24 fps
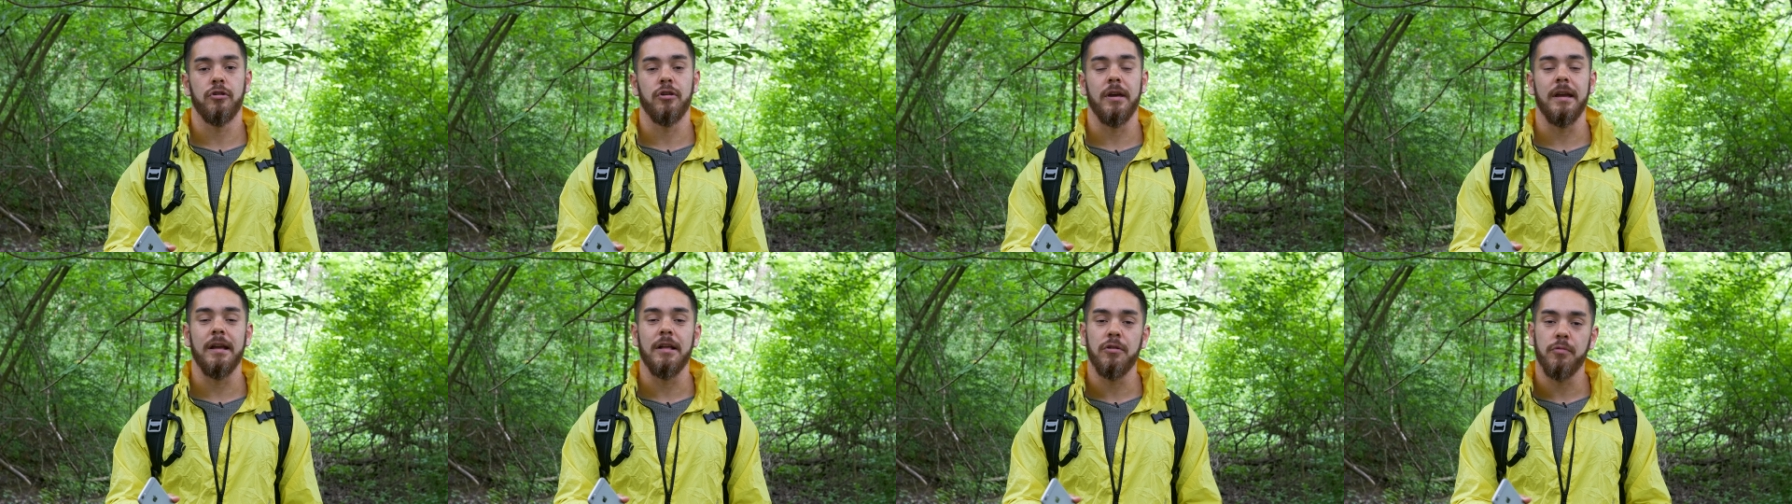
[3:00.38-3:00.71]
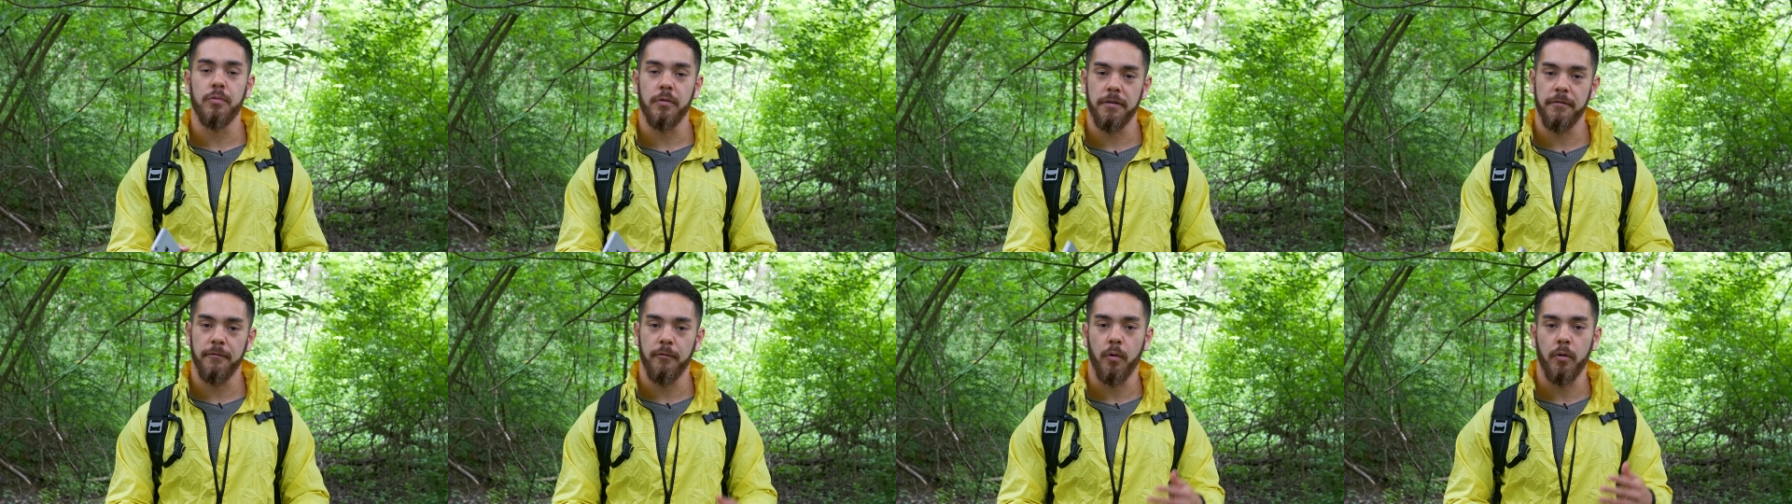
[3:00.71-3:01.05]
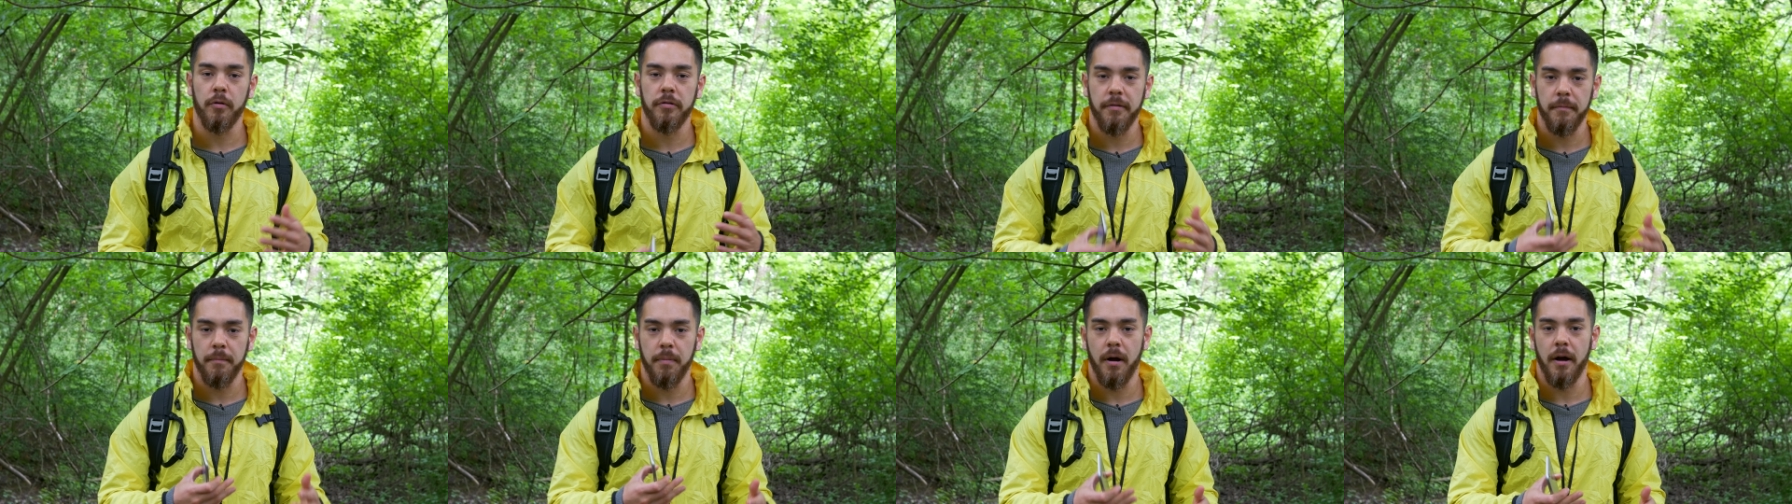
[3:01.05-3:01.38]
change was
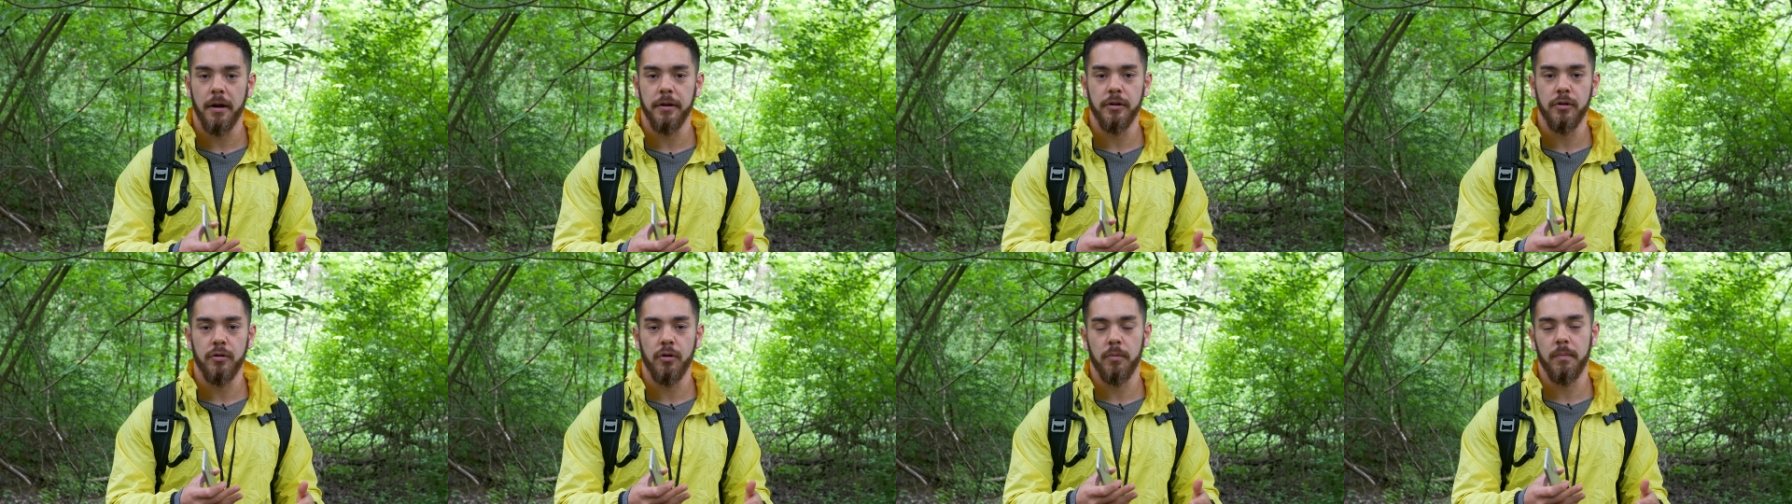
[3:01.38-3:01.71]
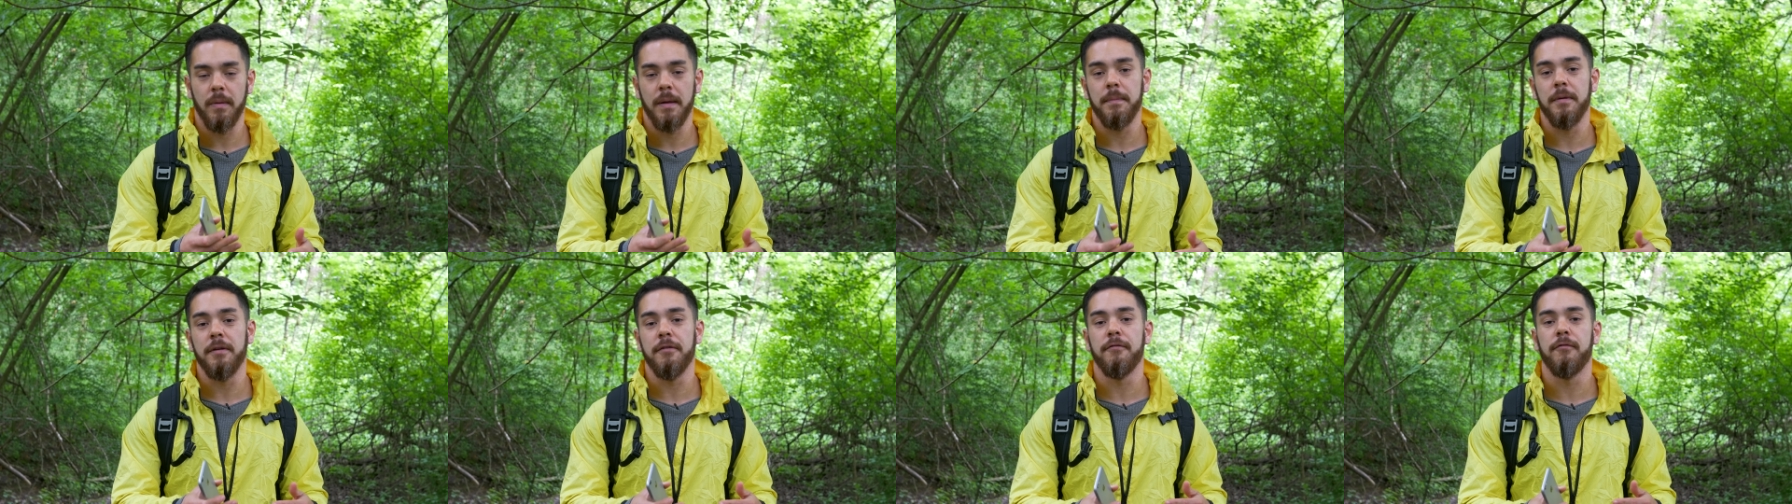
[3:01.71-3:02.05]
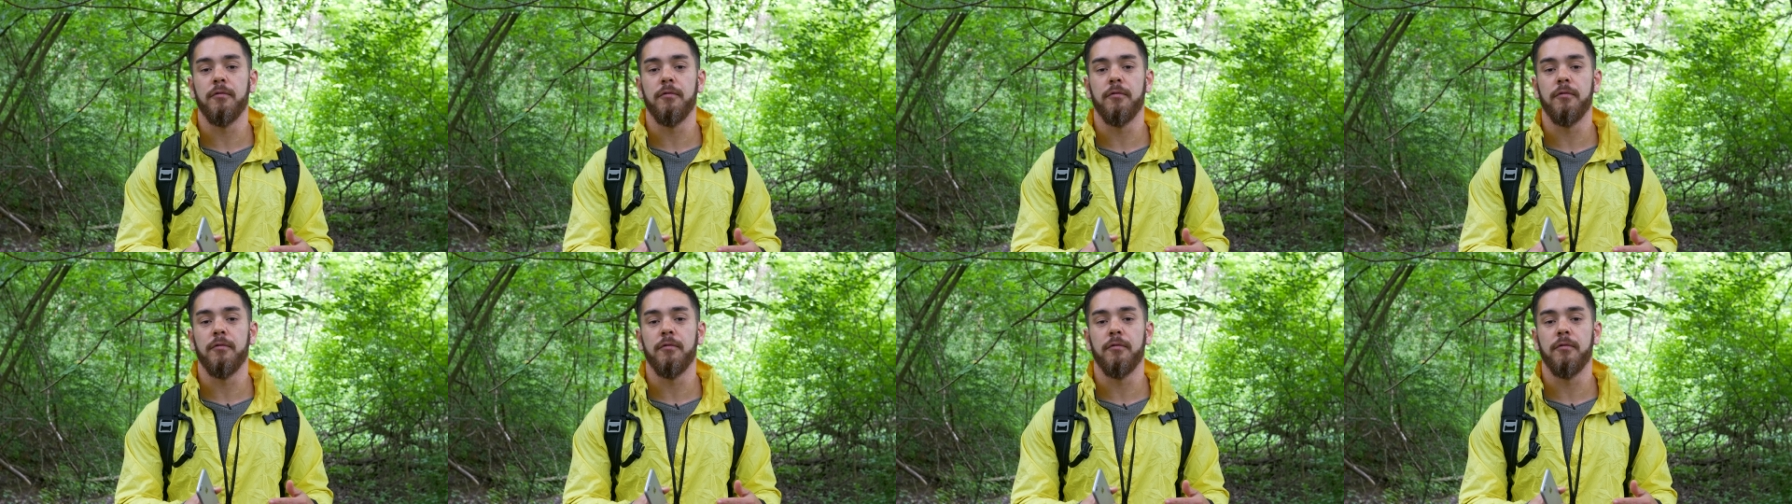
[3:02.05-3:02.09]
forced upon you, or maybe you